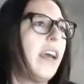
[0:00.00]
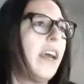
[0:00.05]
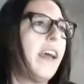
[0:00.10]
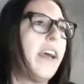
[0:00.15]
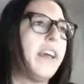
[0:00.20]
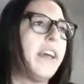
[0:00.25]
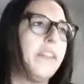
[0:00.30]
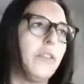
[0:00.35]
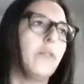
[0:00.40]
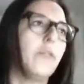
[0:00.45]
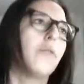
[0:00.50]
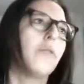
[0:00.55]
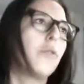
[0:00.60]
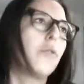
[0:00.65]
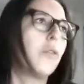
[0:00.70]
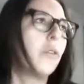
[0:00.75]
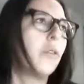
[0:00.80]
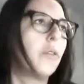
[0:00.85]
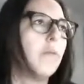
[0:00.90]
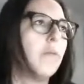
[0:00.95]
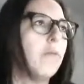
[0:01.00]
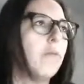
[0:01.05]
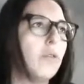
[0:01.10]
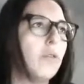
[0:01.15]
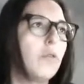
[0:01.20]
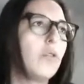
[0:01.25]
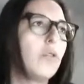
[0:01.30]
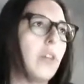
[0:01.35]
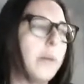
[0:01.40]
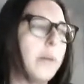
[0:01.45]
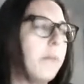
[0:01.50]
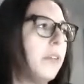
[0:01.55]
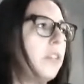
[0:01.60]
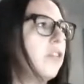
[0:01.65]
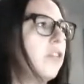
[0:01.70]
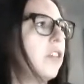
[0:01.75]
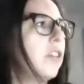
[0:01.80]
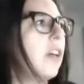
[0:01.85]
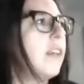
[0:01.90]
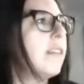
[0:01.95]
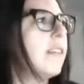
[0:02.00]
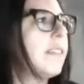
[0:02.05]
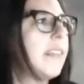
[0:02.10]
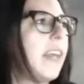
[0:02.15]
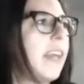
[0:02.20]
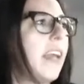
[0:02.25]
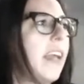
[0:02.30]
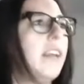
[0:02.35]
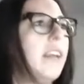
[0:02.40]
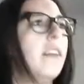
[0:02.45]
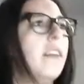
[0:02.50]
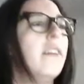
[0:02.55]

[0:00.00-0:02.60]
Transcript: and also sub-regional scale.